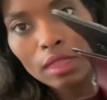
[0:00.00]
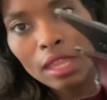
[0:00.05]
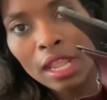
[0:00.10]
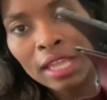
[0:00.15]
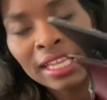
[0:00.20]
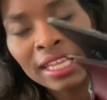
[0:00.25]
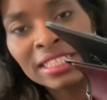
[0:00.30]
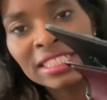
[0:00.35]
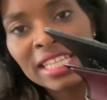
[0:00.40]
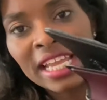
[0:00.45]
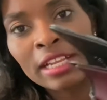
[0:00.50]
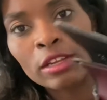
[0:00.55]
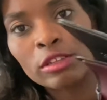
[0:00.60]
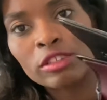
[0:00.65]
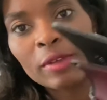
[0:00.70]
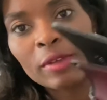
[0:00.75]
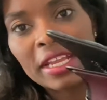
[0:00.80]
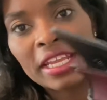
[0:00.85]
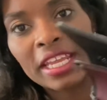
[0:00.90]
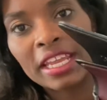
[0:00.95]
containers
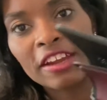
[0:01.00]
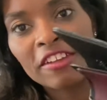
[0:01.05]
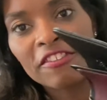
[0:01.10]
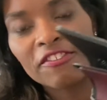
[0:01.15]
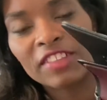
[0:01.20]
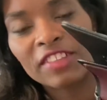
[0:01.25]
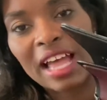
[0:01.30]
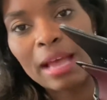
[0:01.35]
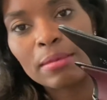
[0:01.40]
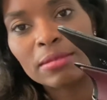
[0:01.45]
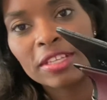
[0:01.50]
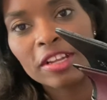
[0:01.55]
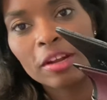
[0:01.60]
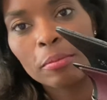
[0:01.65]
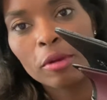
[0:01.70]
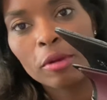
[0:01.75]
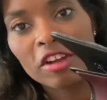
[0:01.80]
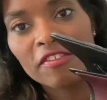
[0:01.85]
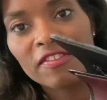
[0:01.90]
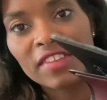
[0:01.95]
right here, flaps that are
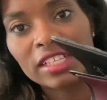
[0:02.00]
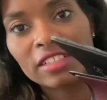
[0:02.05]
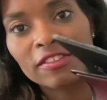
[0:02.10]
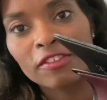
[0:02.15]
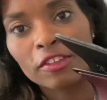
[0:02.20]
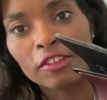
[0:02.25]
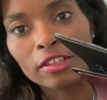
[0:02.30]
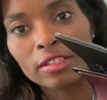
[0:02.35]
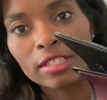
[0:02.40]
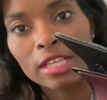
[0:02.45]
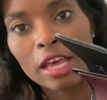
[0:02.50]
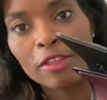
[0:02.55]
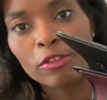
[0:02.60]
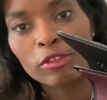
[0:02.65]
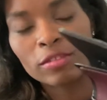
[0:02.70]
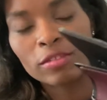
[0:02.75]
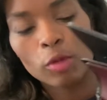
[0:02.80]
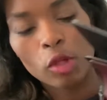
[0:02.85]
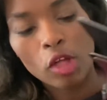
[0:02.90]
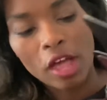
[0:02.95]
perfect for other
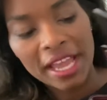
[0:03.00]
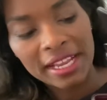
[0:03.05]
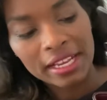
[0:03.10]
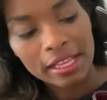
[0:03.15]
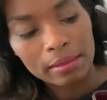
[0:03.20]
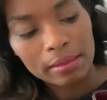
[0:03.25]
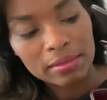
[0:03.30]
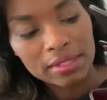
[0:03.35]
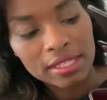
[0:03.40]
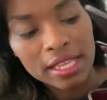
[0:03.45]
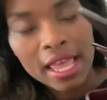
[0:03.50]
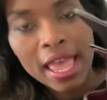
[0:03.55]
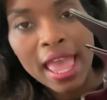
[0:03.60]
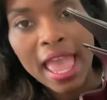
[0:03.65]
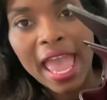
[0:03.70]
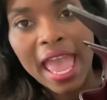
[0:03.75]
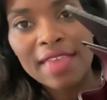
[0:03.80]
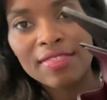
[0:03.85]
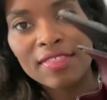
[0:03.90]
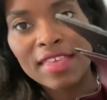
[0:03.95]
small items.
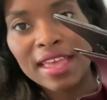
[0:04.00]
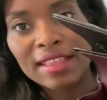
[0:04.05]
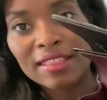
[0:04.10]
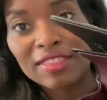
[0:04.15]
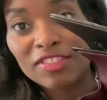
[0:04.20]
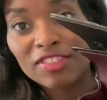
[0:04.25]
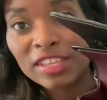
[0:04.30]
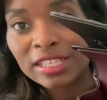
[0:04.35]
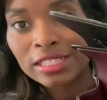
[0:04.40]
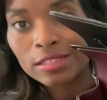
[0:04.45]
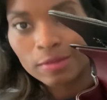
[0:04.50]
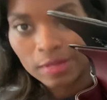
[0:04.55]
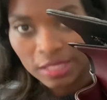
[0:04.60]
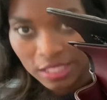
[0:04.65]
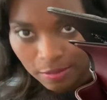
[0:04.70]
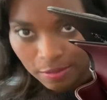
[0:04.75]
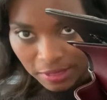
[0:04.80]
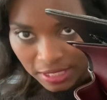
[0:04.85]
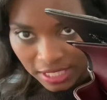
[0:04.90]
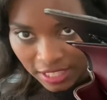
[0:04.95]
And then this was
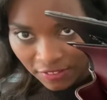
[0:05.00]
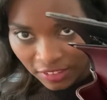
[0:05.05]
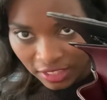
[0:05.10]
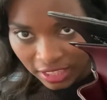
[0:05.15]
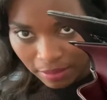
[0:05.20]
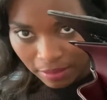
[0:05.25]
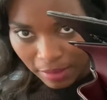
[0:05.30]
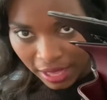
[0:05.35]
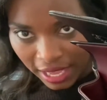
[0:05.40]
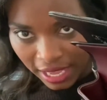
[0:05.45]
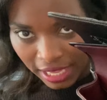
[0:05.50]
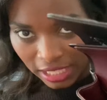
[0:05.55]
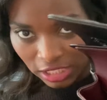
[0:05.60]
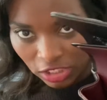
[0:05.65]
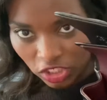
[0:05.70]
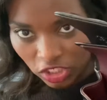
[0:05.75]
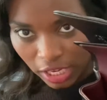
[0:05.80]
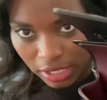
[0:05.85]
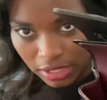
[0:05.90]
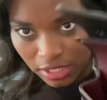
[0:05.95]
specifically made
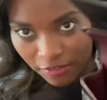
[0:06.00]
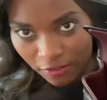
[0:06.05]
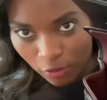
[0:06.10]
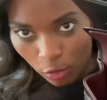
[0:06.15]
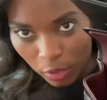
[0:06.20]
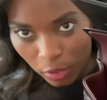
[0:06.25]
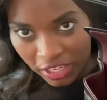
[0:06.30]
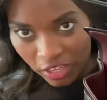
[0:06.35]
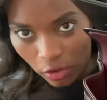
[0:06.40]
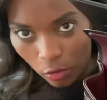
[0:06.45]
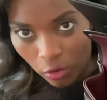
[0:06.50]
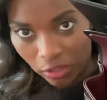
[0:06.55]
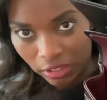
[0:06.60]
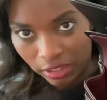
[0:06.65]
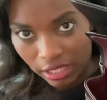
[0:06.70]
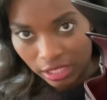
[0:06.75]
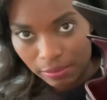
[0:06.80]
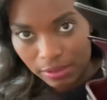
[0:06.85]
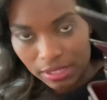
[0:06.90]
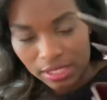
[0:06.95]
just for your
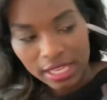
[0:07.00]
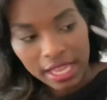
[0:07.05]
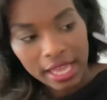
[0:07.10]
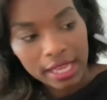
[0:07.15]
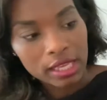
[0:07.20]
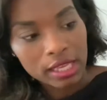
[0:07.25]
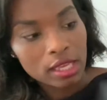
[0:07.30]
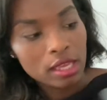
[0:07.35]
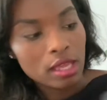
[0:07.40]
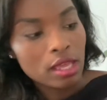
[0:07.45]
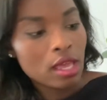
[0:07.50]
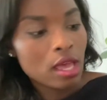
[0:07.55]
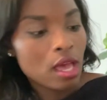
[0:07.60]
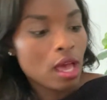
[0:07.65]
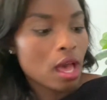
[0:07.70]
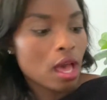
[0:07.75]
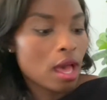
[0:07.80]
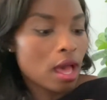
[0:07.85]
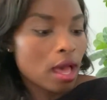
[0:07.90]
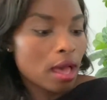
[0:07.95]
lipstick.
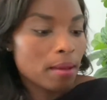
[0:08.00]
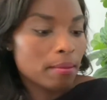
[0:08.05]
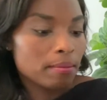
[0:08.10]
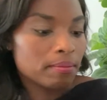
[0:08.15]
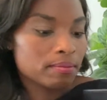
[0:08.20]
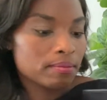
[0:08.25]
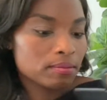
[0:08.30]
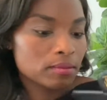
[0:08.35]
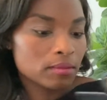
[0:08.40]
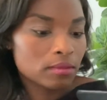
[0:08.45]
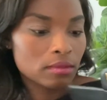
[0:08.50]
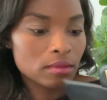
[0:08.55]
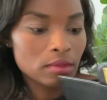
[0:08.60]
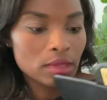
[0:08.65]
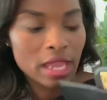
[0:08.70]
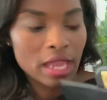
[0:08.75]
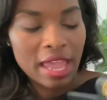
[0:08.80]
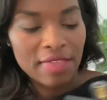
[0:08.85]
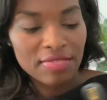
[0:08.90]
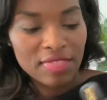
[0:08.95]

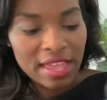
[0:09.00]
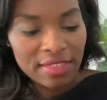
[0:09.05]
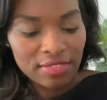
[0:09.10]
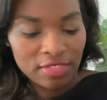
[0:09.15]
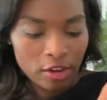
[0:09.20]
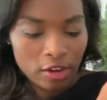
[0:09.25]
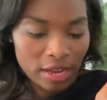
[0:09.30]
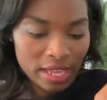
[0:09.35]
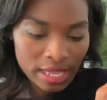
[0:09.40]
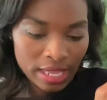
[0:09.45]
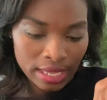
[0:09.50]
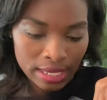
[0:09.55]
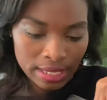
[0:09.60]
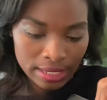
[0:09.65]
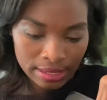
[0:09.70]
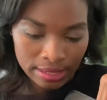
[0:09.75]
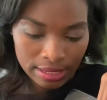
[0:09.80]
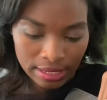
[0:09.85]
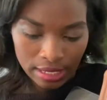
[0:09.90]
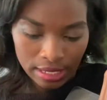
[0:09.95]
And then there
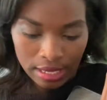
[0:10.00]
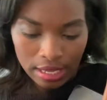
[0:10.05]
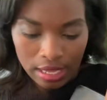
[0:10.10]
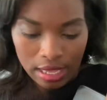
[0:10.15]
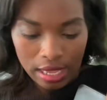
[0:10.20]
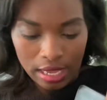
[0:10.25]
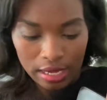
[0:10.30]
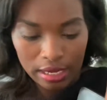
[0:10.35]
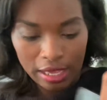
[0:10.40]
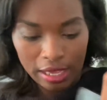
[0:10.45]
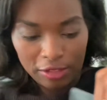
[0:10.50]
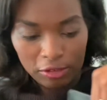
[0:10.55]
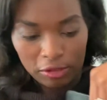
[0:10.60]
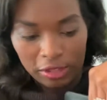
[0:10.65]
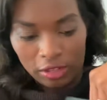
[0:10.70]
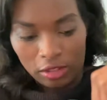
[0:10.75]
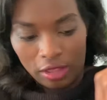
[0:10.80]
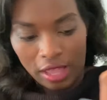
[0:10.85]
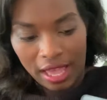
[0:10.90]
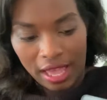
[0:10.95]
is another
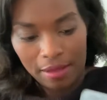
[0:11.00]
little,